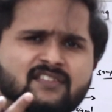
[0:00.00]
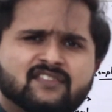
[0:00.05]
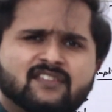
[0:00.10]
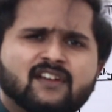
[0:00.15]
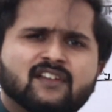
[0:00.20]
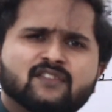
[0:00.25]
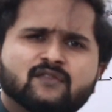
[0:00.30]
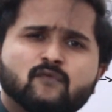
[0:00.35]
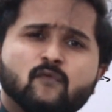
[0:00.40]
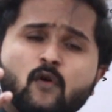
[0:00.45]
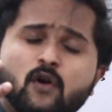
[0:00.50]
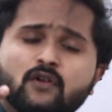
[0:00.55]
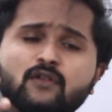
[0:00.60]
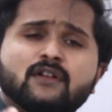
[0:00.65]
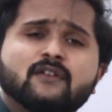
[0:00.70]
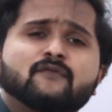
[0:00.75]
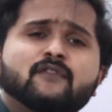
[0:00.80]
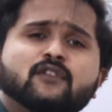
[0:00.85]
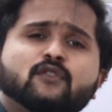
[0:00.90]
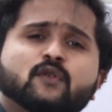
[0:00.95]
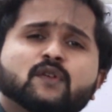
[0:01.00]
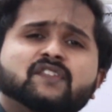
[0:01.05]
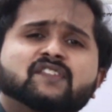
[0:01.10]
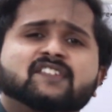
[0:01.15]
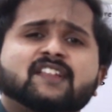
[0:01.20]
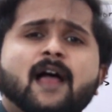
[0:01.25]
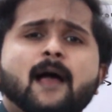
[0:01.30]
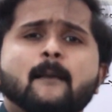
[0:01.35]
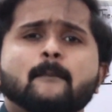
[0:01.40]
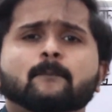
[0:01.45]
discuss what you refer to as
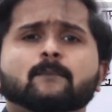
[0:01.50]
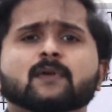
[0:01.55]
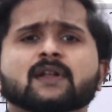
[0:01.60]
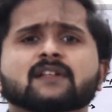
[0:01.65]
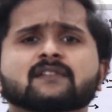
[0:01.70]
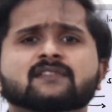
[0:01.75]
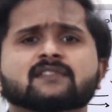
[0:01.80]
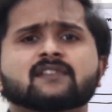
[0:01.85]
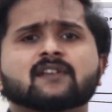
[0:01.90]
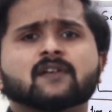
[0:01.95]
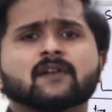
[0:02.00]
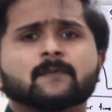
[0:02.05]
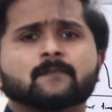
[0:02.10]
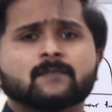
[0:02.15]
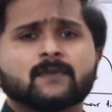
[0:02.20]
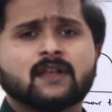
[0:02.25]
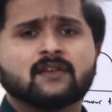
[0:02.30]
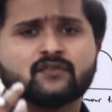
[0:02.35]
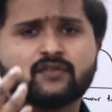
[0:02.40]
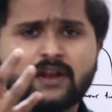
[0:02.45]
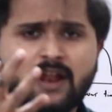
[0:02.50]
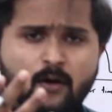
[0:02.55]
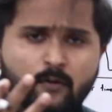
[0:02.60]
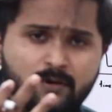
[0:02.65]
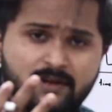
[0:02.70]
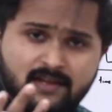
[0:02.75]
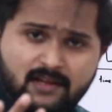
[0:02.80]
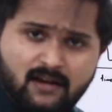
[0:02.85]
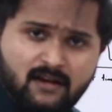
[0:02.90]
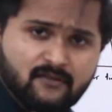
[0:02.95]
sampling theorem. So
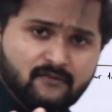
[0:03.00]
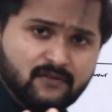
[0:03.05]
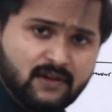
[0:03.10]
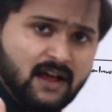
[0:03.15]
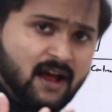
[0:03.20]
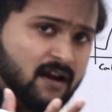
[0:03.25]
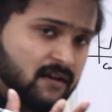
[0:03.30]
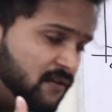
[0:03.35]
now here we